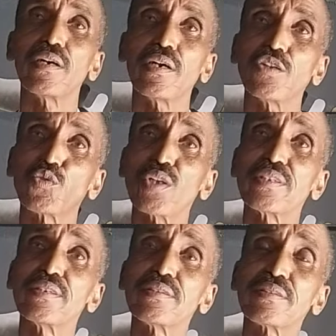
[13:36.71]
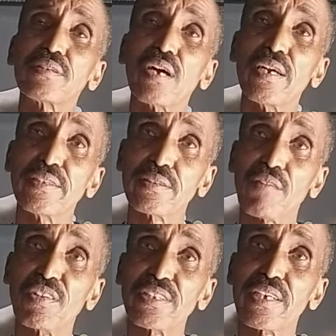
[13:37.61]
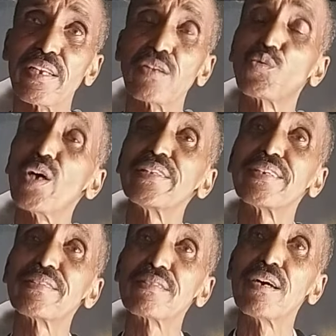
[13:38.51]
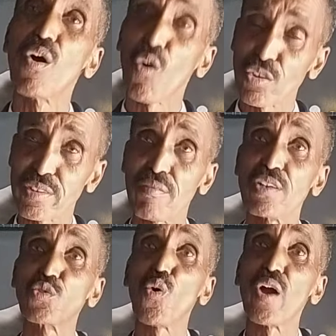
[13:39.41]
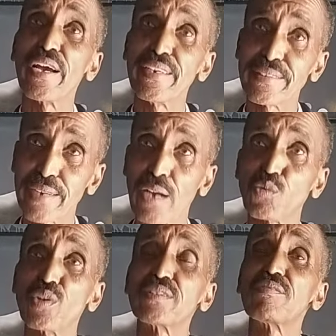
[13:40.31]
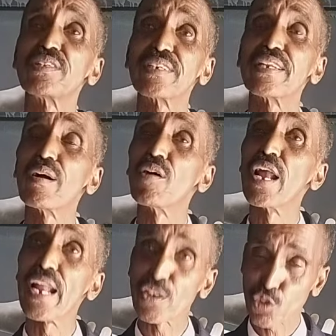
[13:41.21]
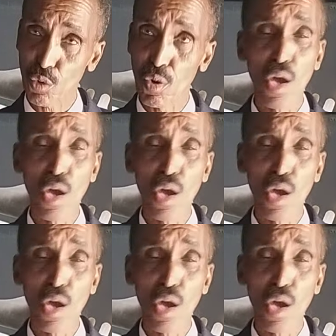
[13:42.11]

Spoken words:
in 2017 and 2017 election.